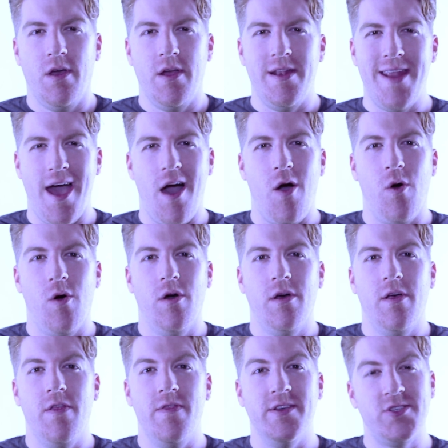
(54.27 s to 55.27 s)
Now,
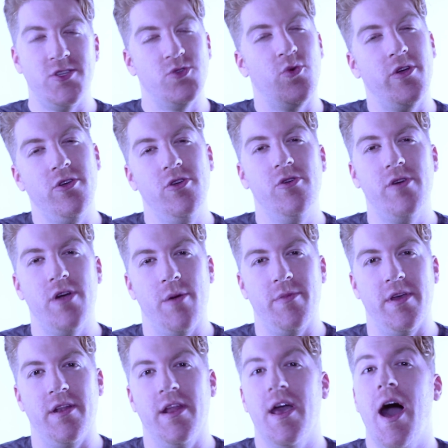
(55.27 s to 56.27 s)
this is where you, you come
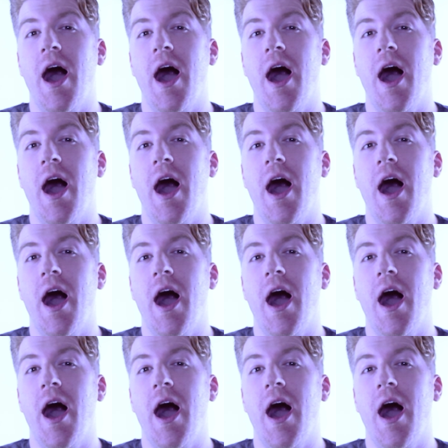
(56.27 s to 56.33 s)
in.